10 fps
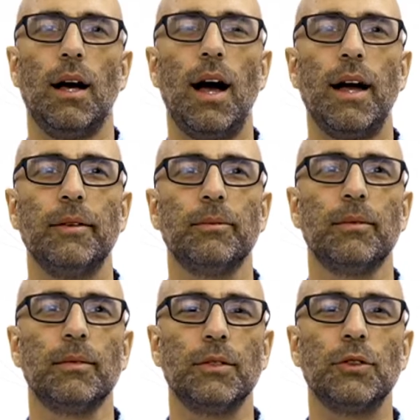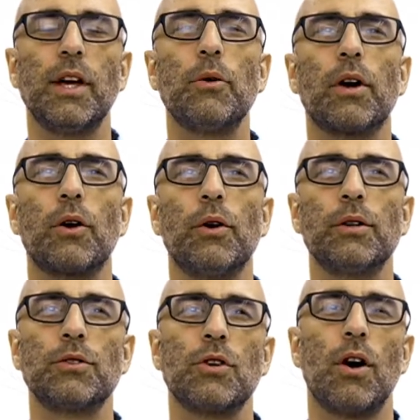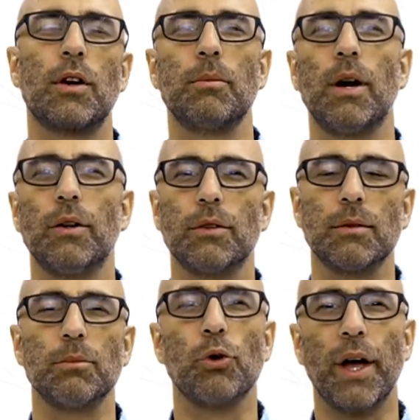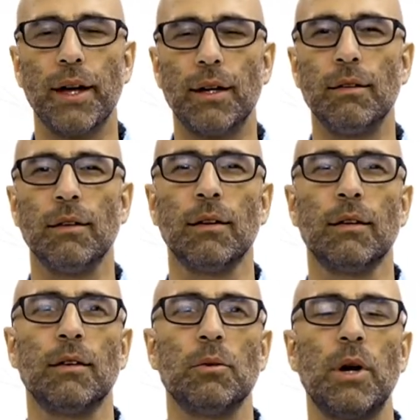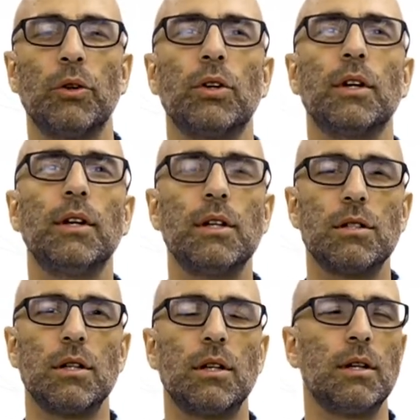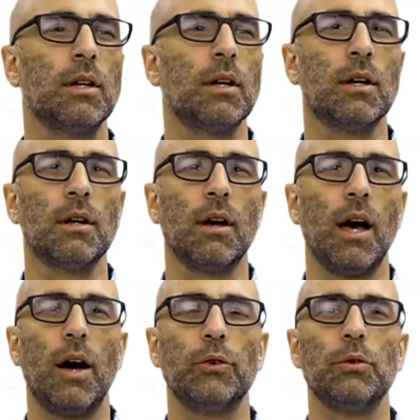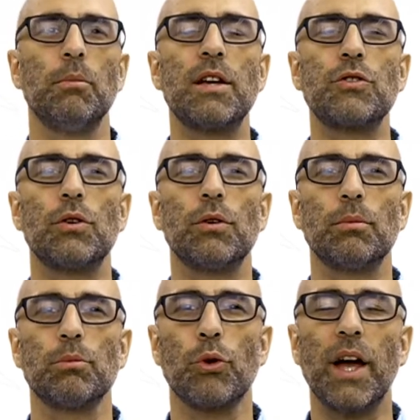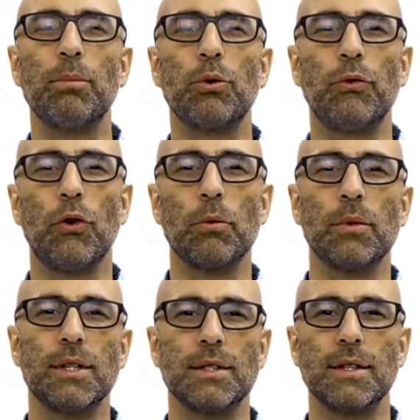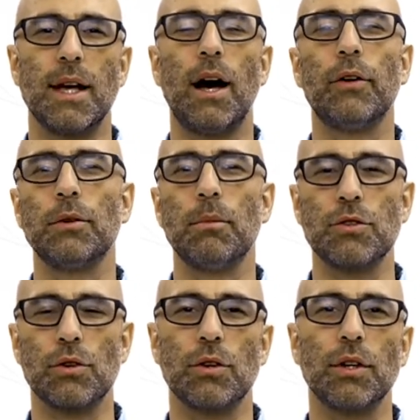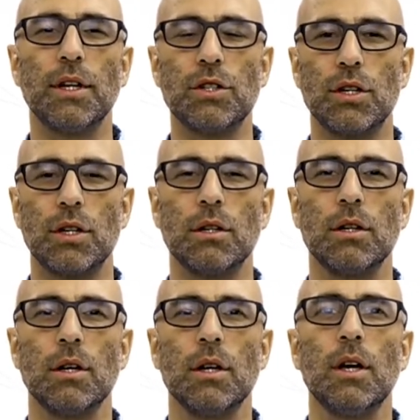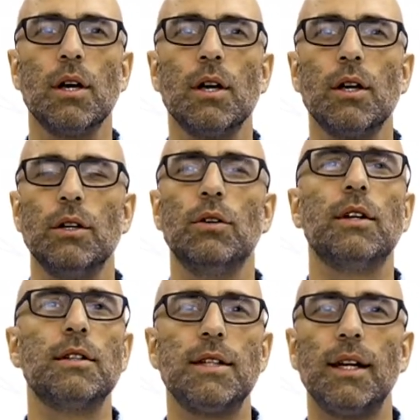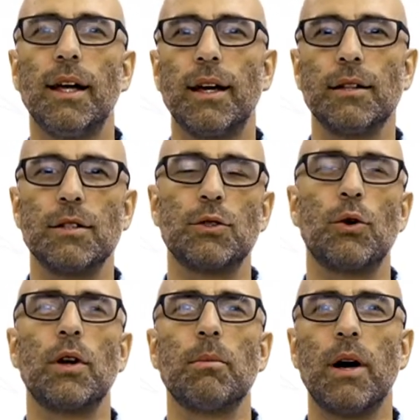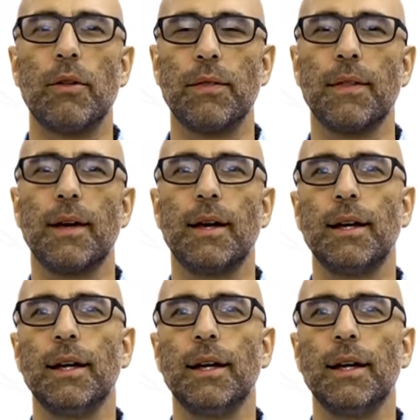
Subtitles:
Hi, today we're going to talk about brain, about cognition, how to measure brain performance, how to measure cognition. You can see, like in the story about the